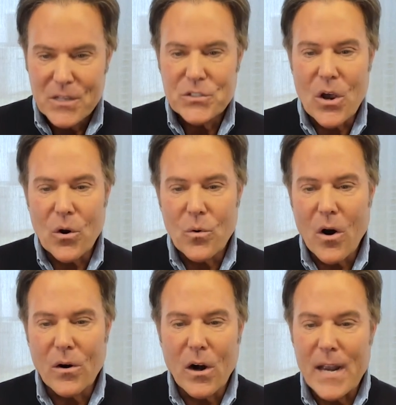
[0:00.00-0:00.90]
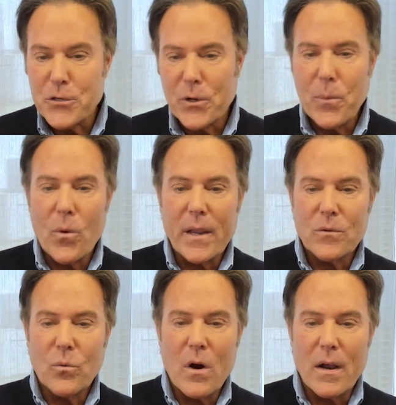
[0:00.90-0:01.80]
So our, our entry
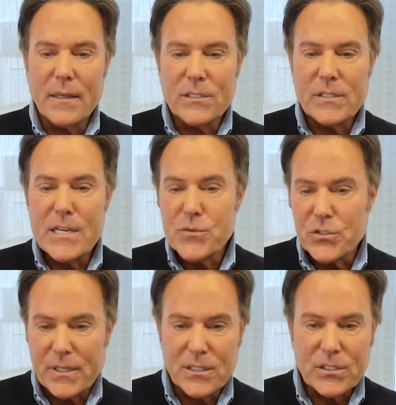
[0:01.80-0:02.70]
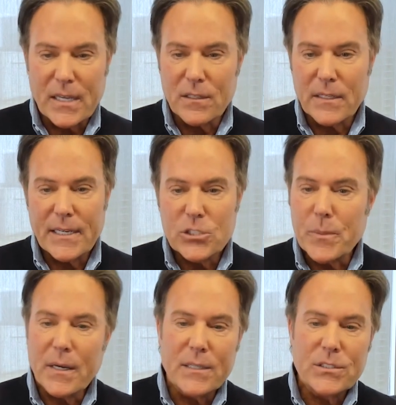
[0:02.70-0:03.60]
point was interesting to say the
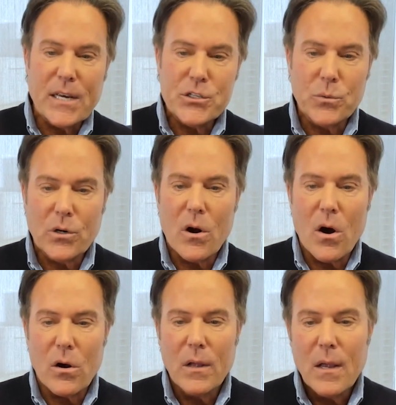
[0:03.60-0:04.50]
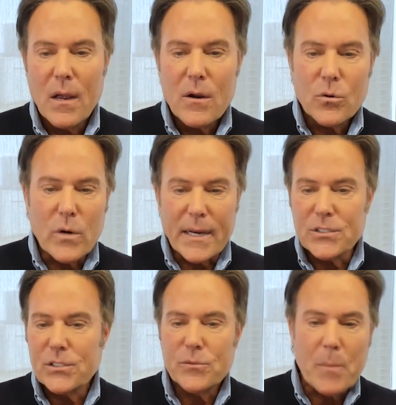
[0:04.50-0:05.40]
least because, as you recall,
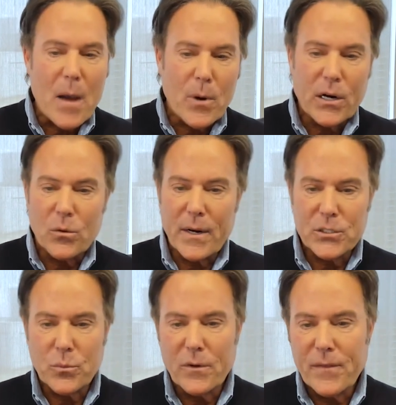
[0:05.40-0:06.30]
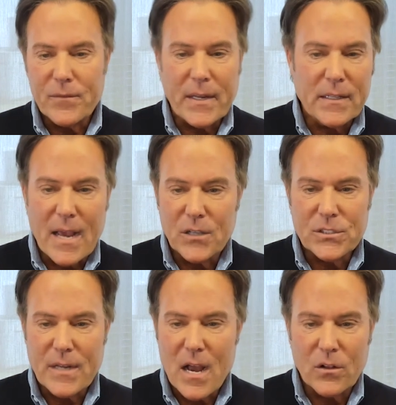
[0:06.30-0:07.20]
rigs, spot market rigs were
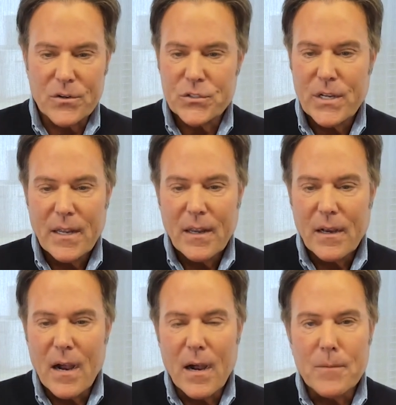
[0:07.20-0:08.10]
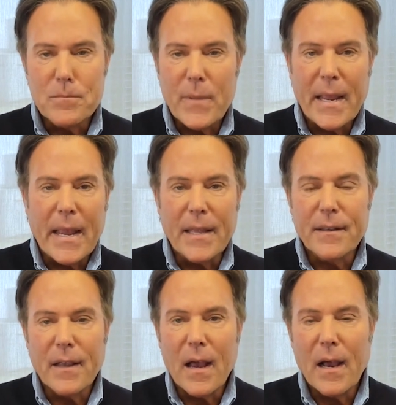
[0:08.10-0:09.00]
$15,000 um,
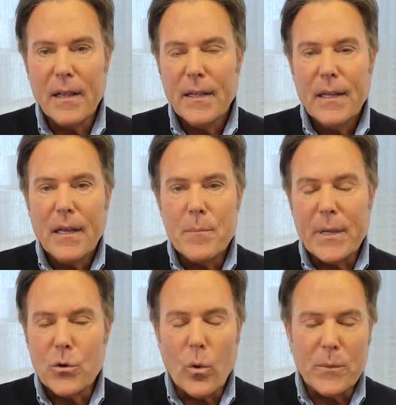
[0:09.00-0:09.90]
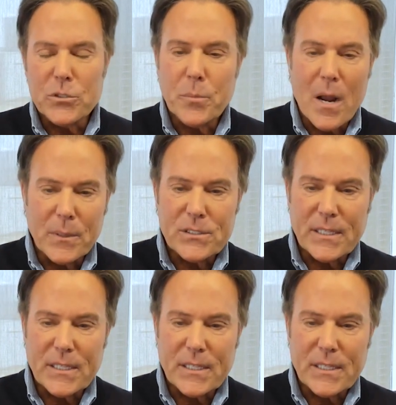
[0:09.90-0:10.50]
and uh, Bitcoin was probably